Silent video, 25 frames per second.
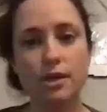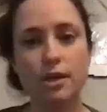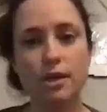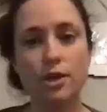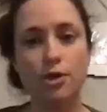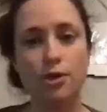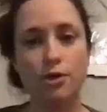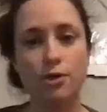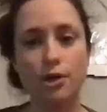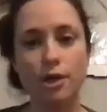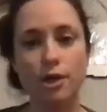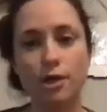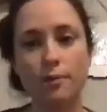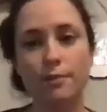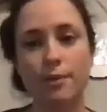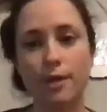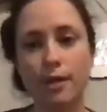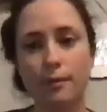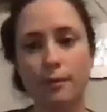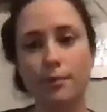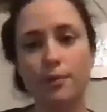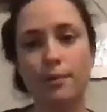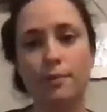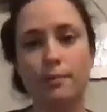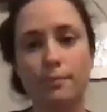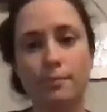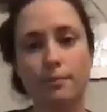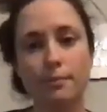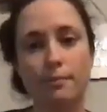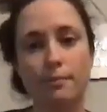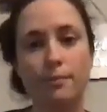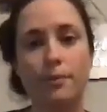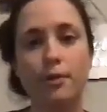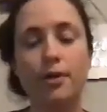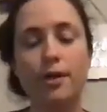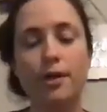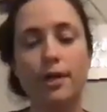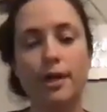you're going to be able to
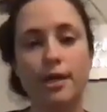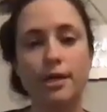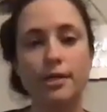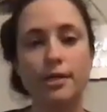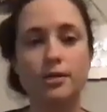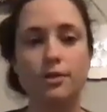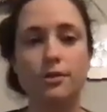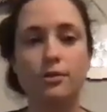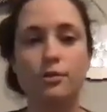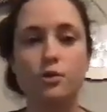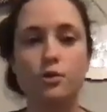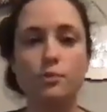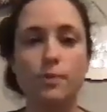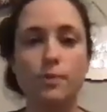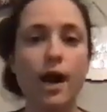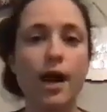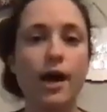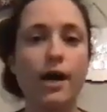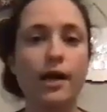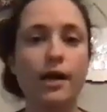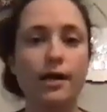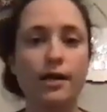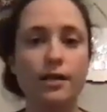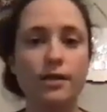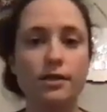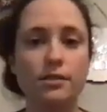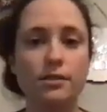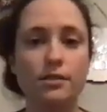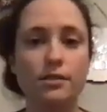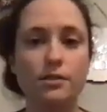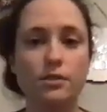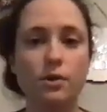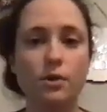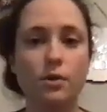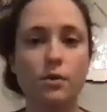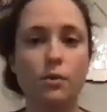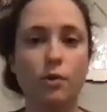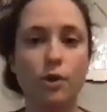put into those pockets
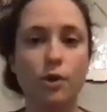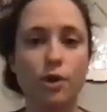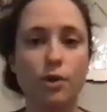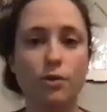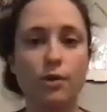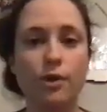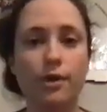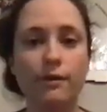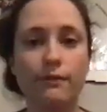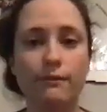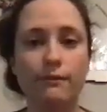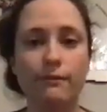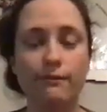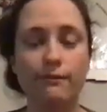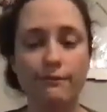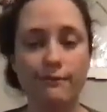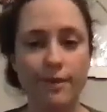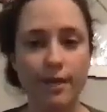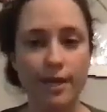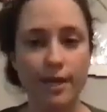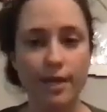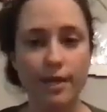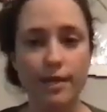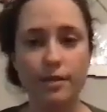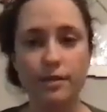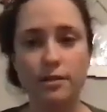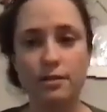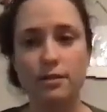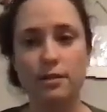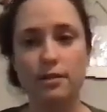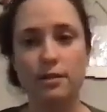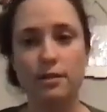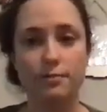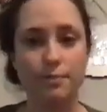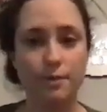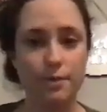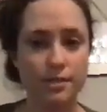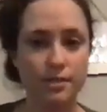where you can fit
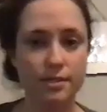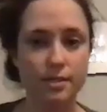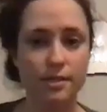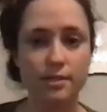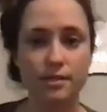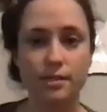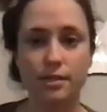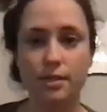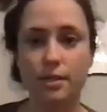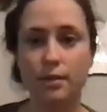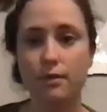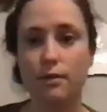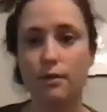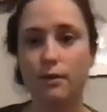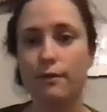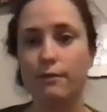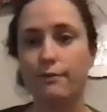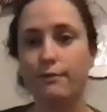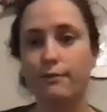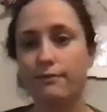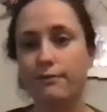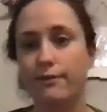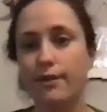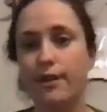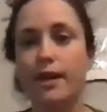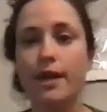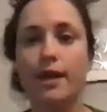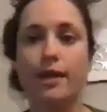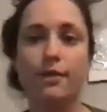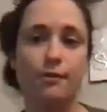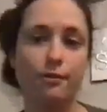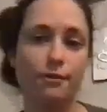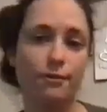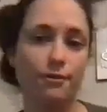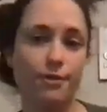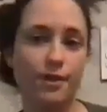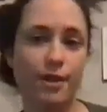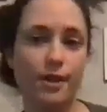the business in, or fit
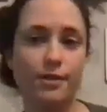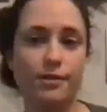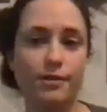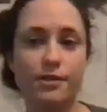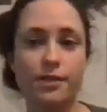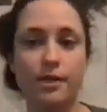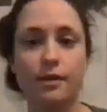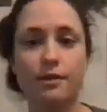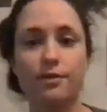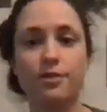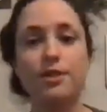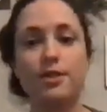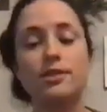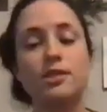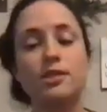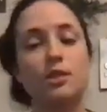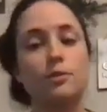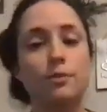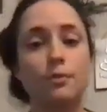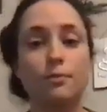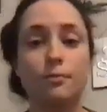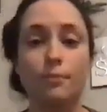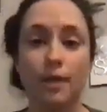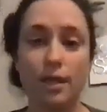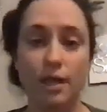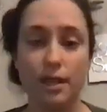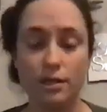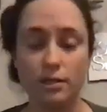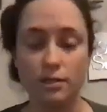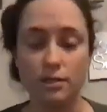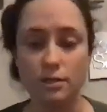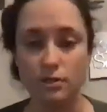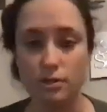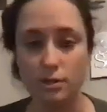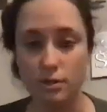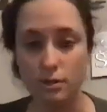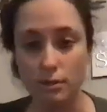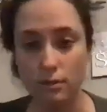other things, like things that you've been meaning to
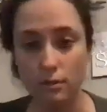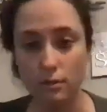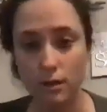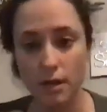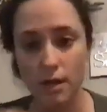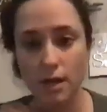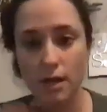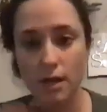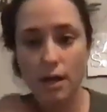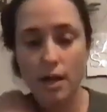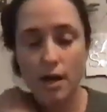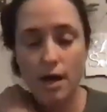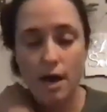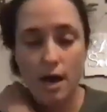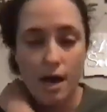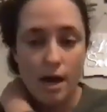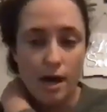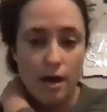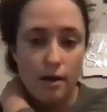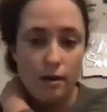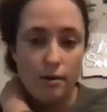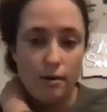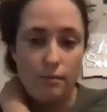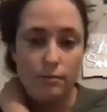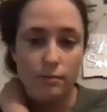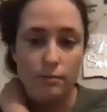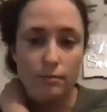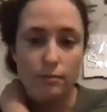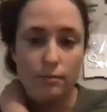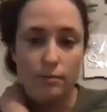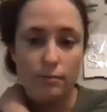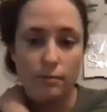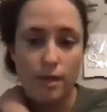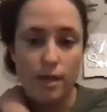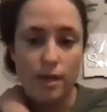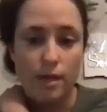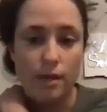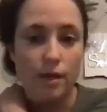do. And
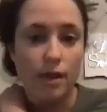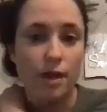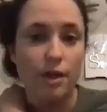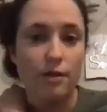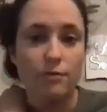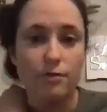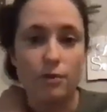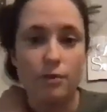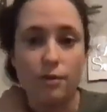a lot of you